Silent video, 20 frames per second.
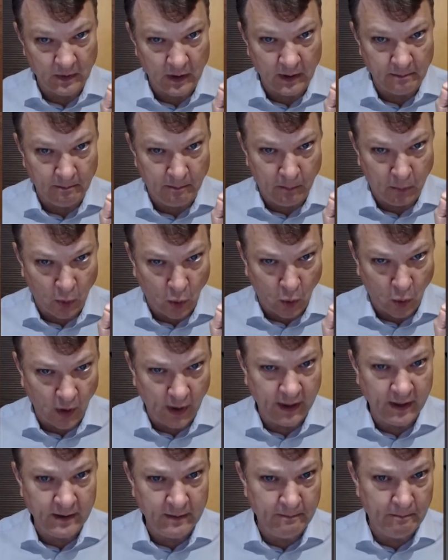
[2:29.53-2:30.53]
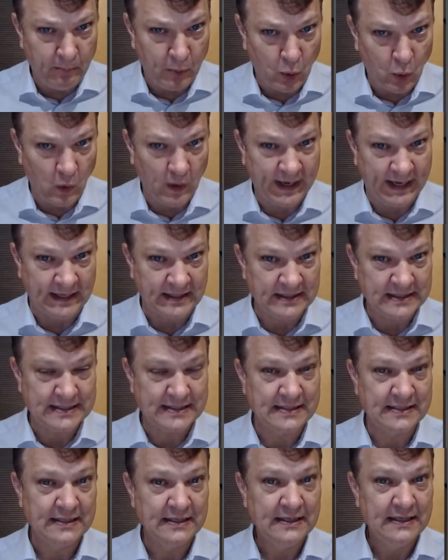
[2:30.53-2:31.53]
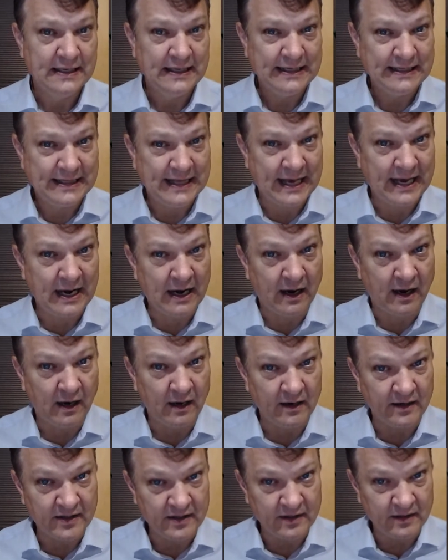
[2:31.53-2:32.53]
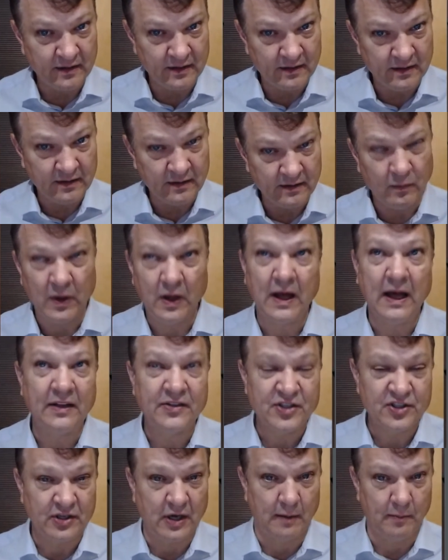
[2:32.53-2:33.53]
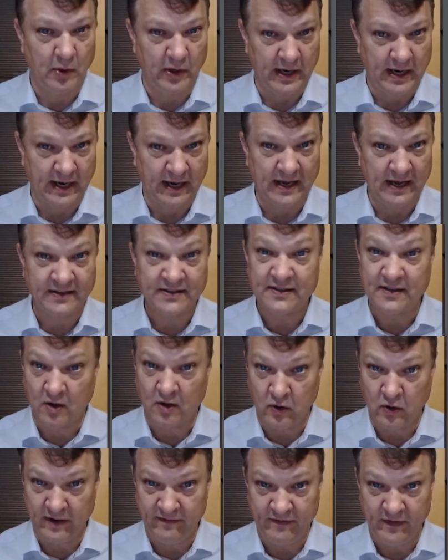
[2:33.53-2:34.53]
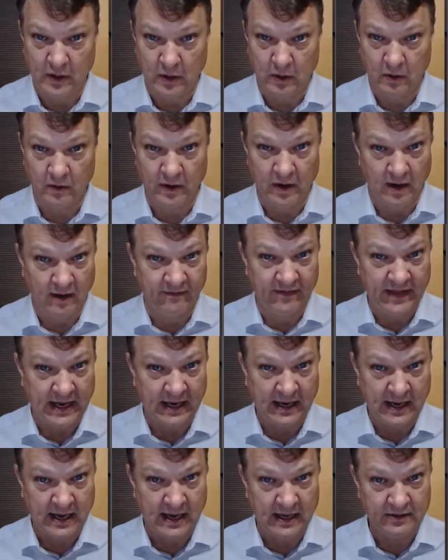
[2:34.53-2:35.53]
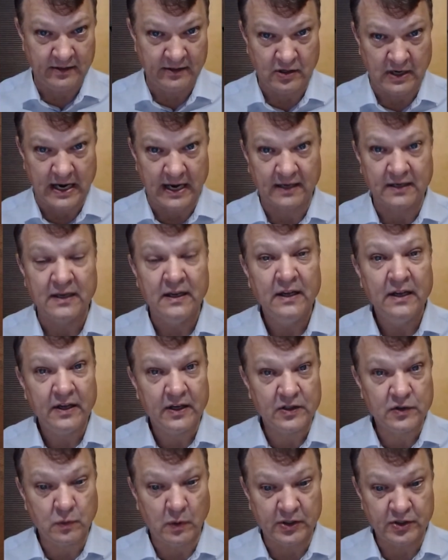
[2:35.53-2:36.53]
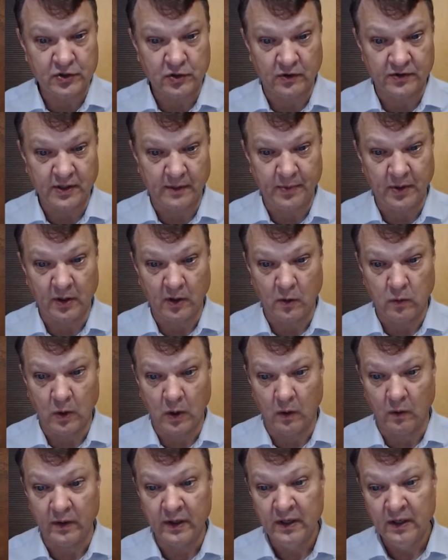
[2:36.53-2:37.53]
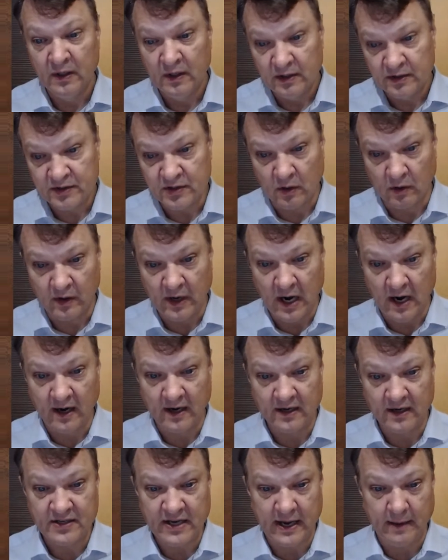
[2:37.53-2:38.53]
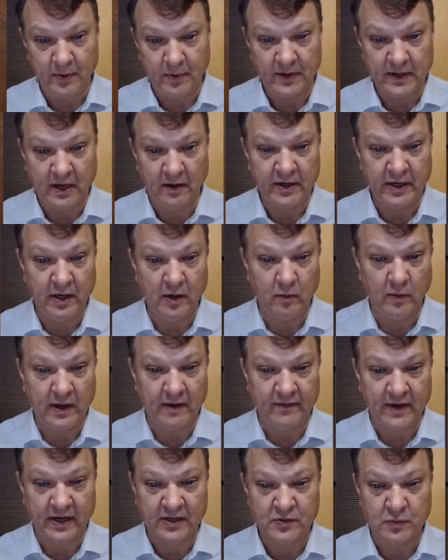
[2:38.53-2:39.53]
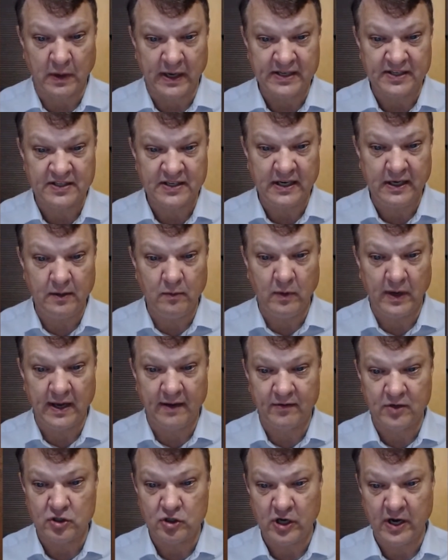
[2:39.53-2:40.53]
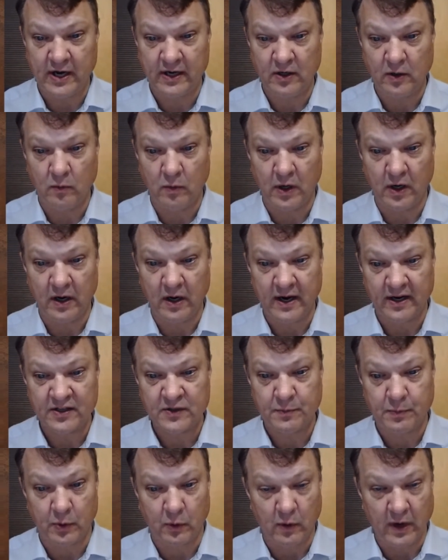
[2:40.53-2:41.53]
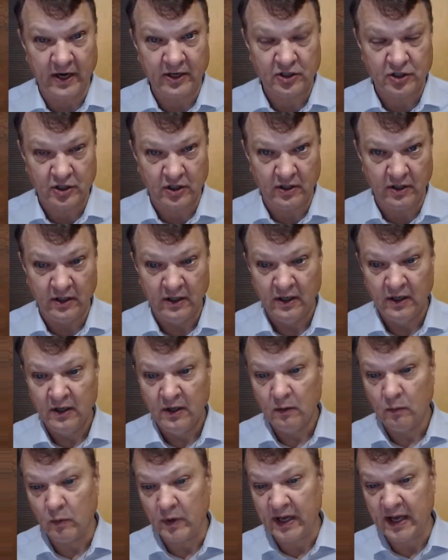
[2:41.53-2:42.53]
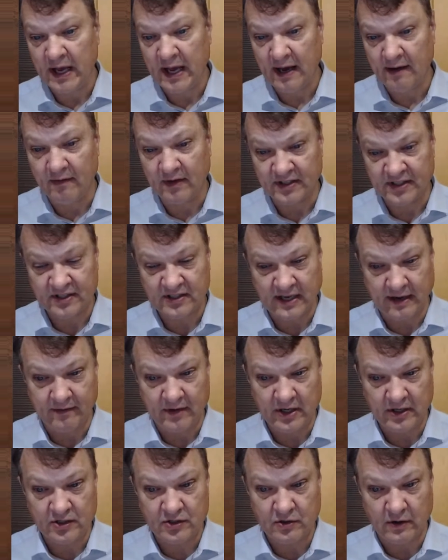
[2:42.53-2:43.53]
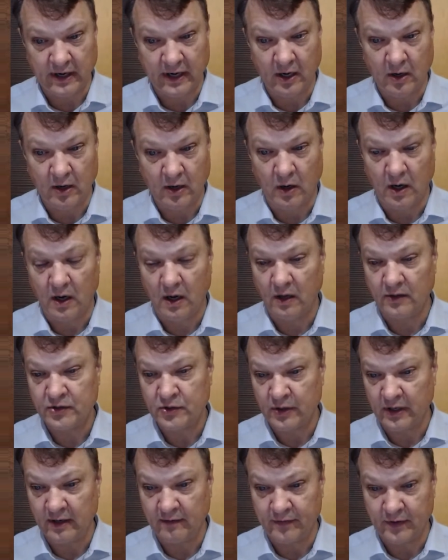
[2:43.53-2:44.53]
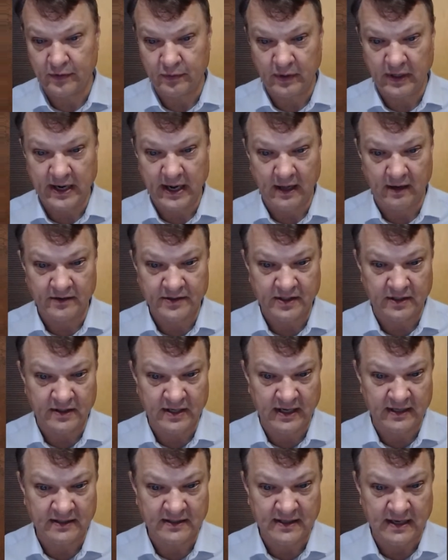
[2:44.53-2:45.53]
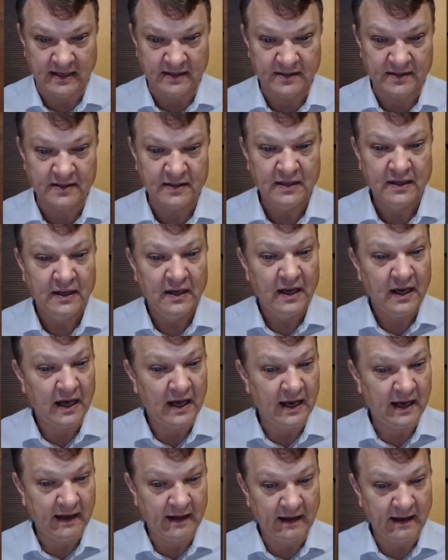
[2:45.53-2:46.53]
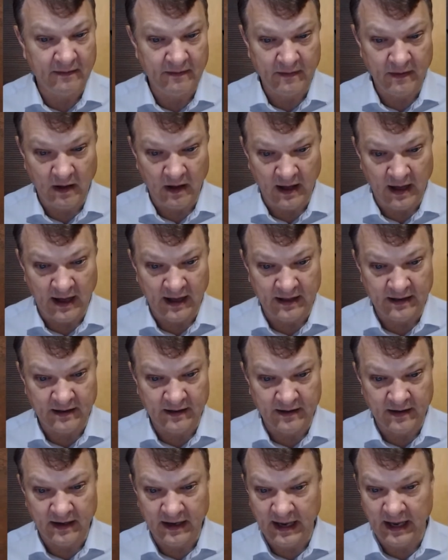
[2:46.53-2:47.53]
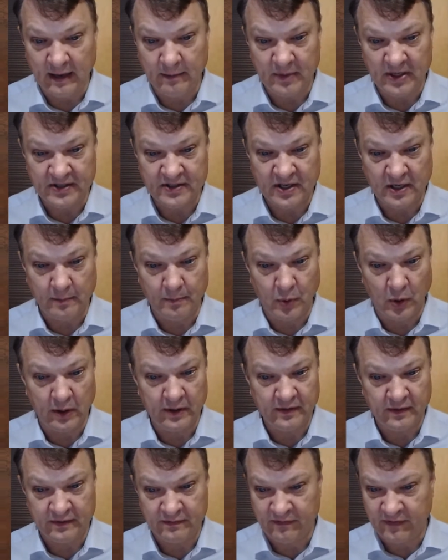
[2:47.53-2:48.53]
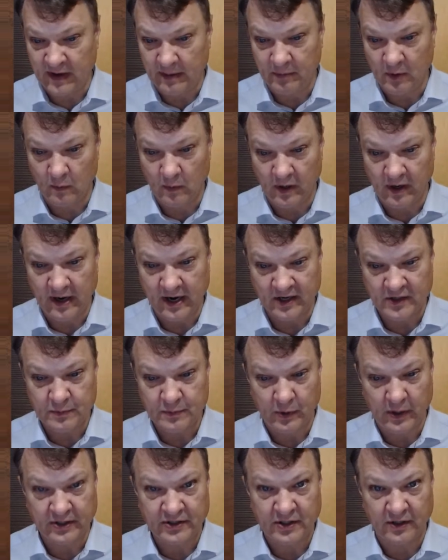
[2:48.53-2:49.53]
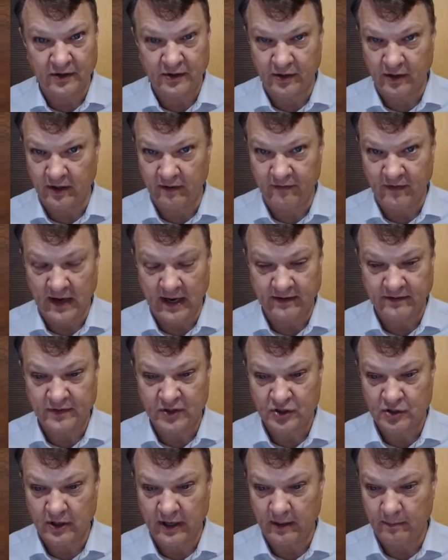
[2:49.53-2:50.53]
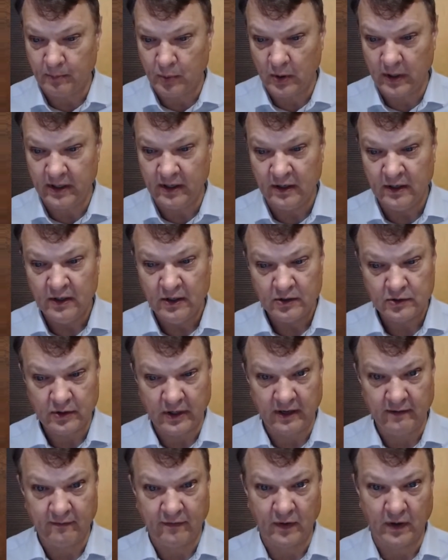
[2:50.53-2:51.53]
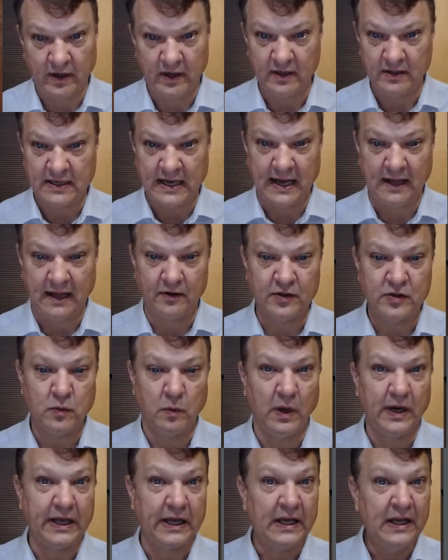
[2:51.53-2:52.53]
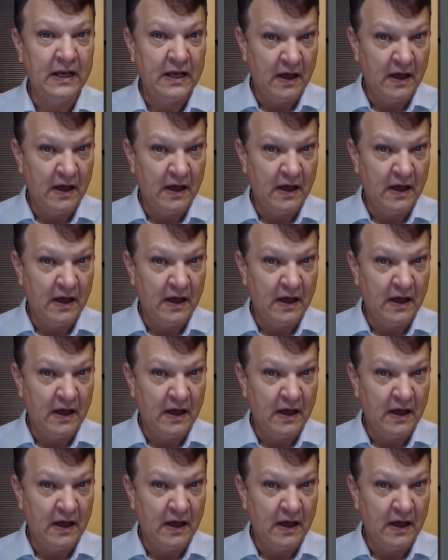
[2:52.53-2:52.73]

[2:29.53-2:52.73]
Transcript: important points that are, well, a summary, I guess, the cliff note of that contract is what shows up in the quote. So in our example down here, we have XYZ. We have a January expiration. We have a 70 strike call trading for $3.10. On the ABC put, February expiration, 35 strike put, trading for $1.20.